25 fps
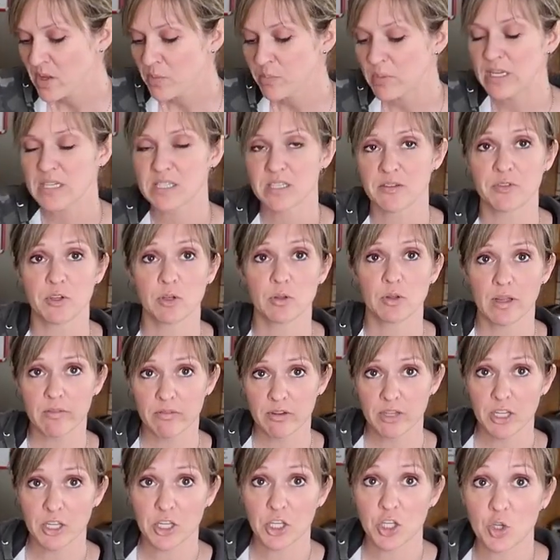Because if you live
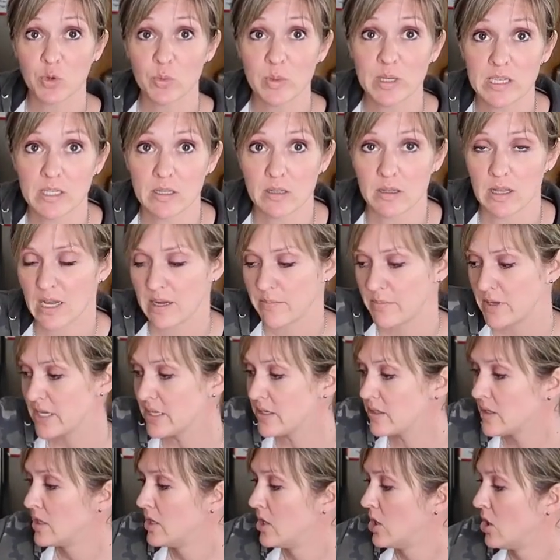in a humid
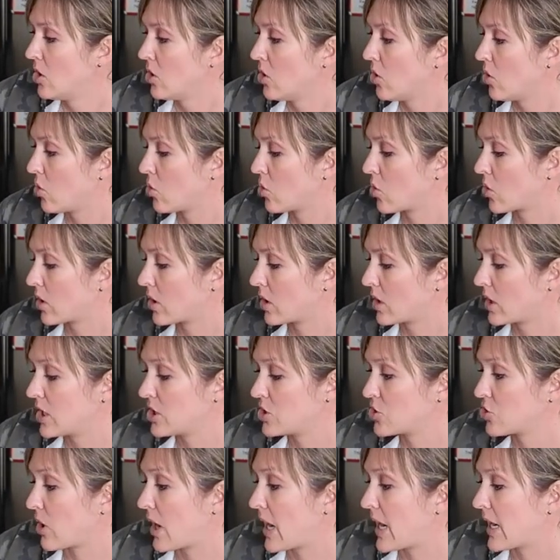climate or
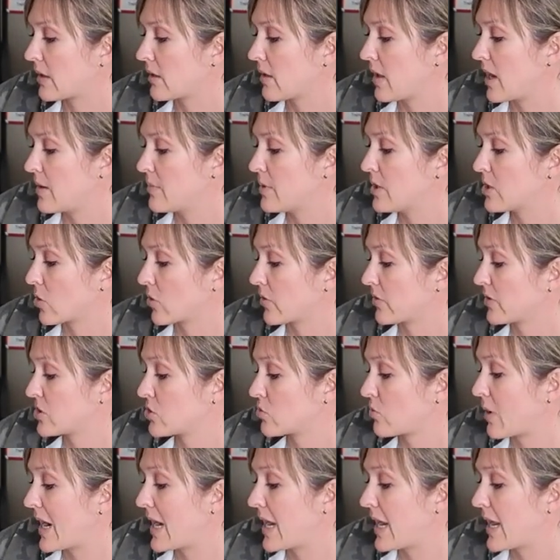a dry climate, or if
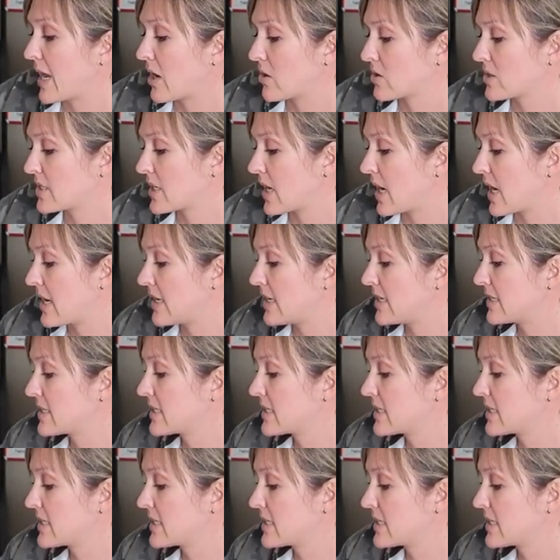it's raining outside,